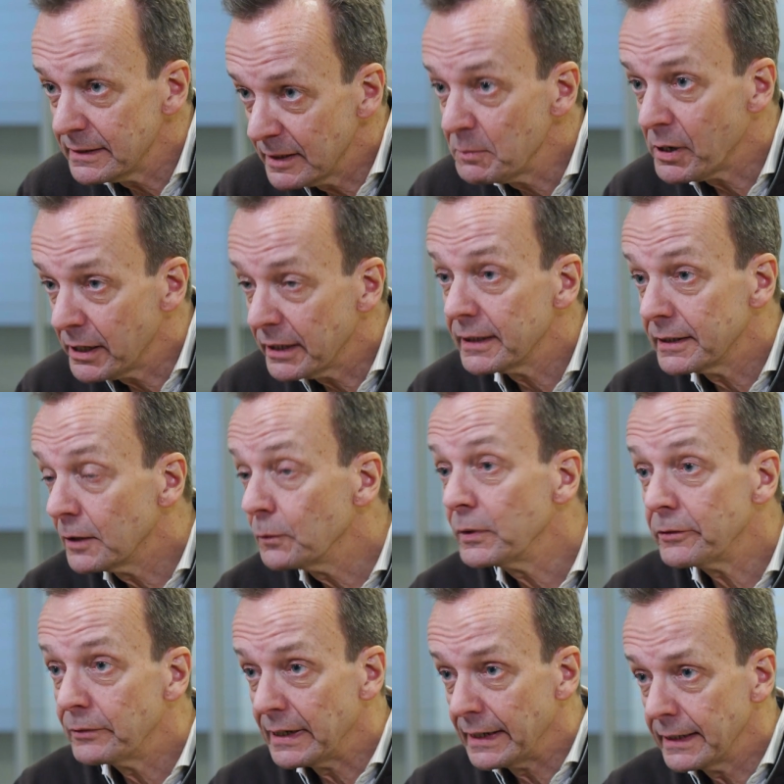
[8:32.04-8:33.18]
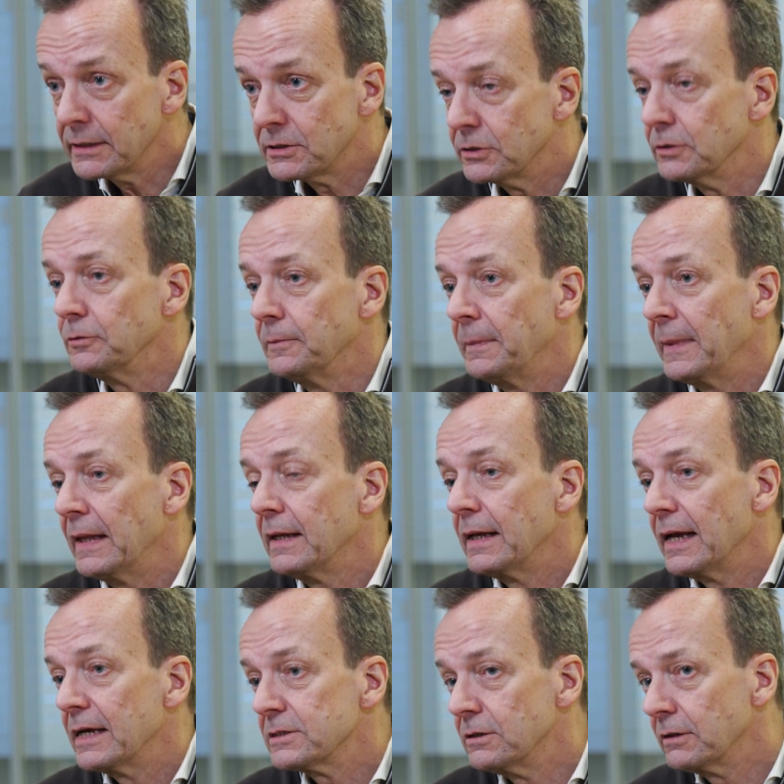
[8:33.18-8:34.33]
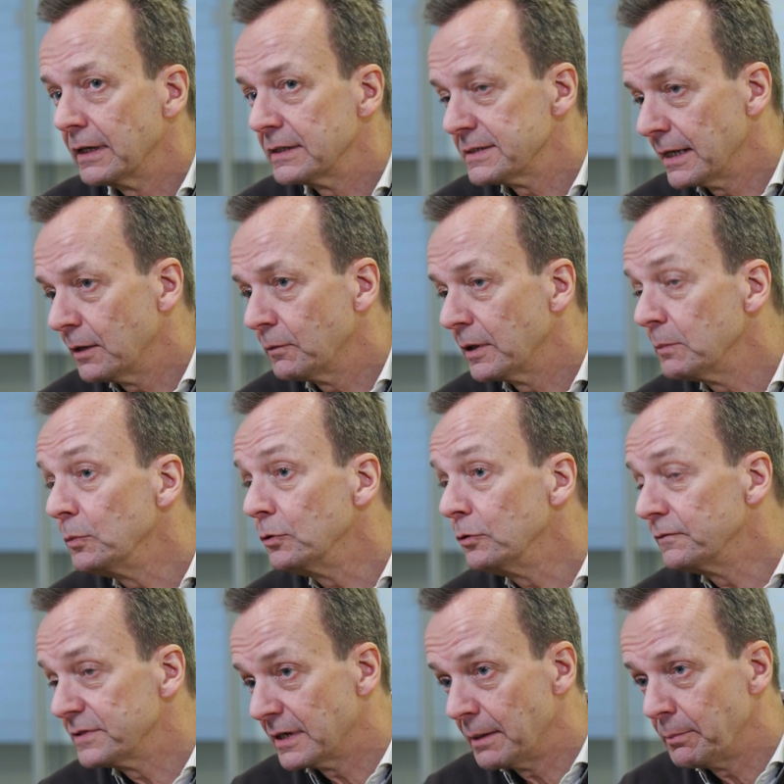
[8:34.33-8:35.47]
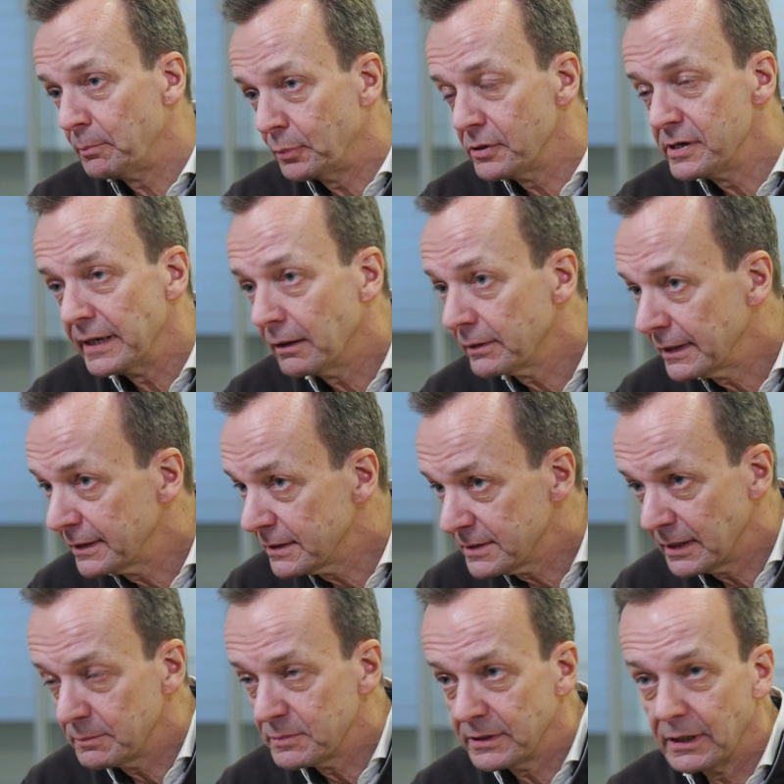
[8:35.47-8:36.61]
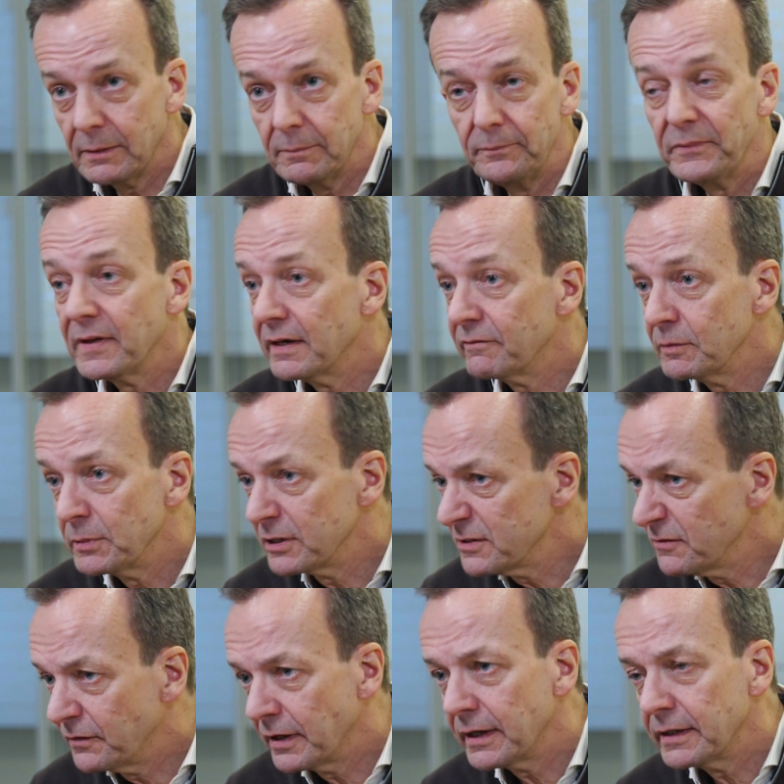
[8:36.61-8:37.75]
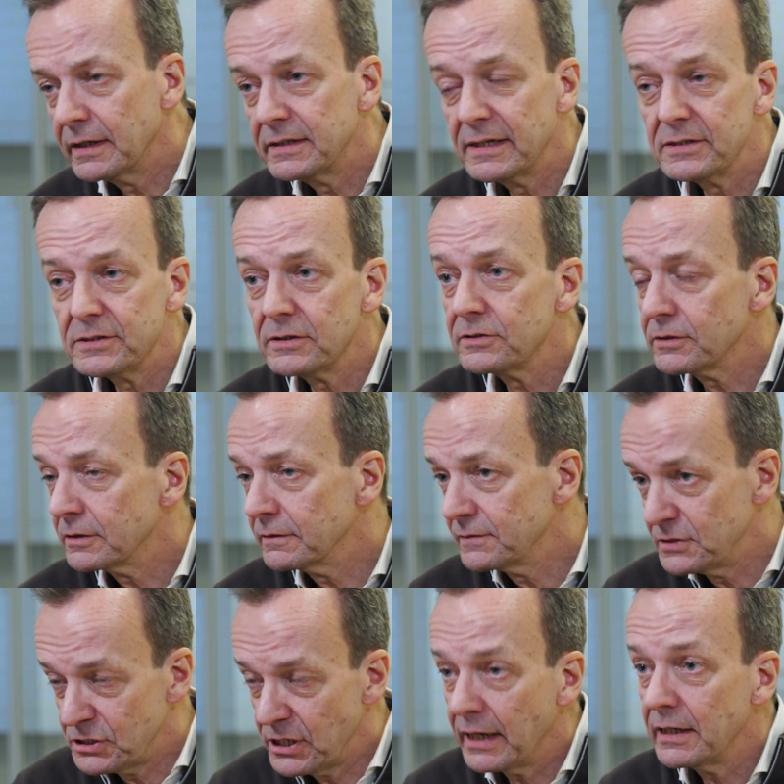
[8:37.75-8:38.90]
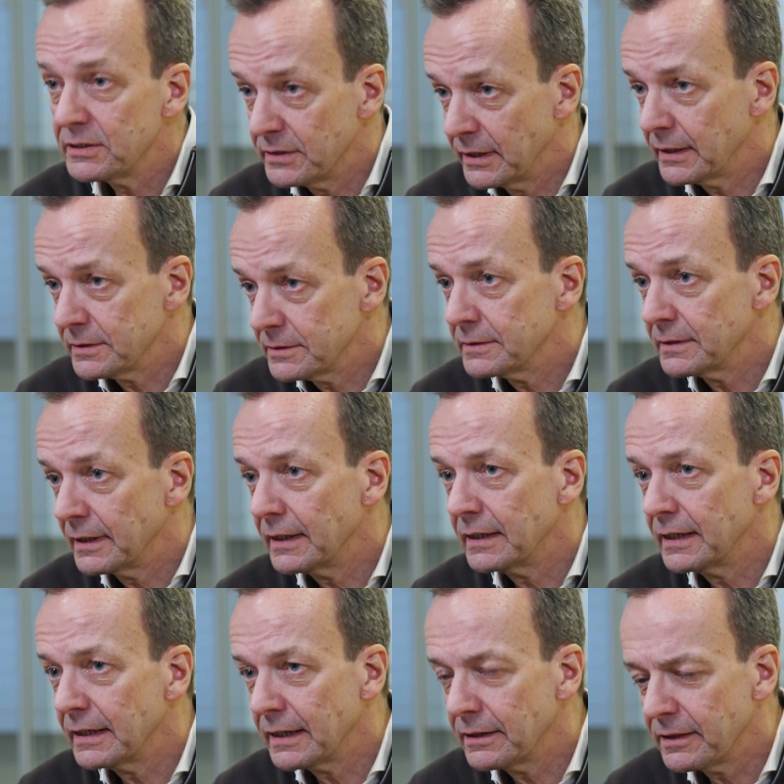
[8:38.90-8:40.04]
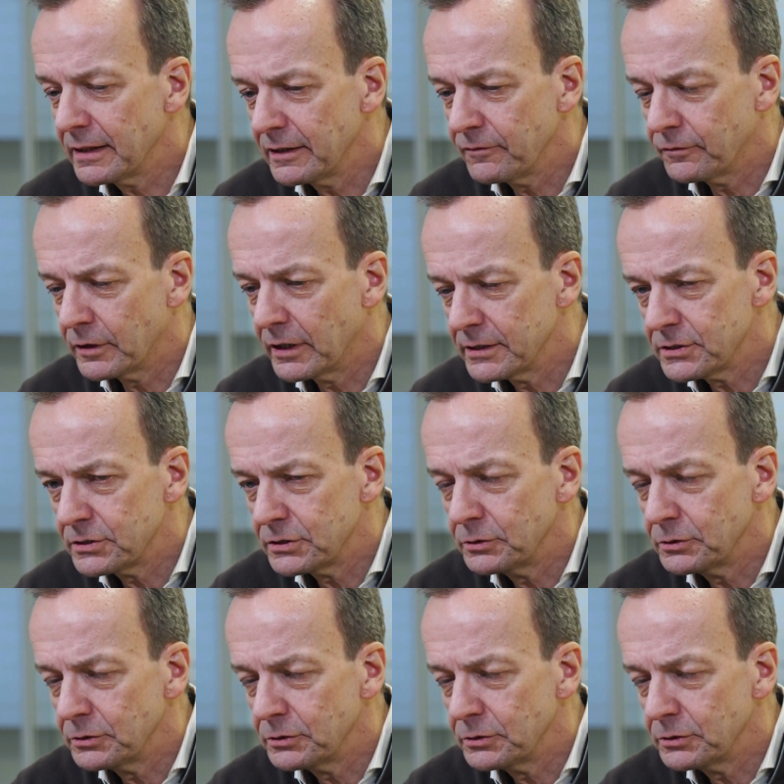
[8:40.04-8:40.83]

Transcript: in the market that we relate to, as long as that one moves up or down at the same time, everybody's fine. It doesn't sort of change things. And I think for us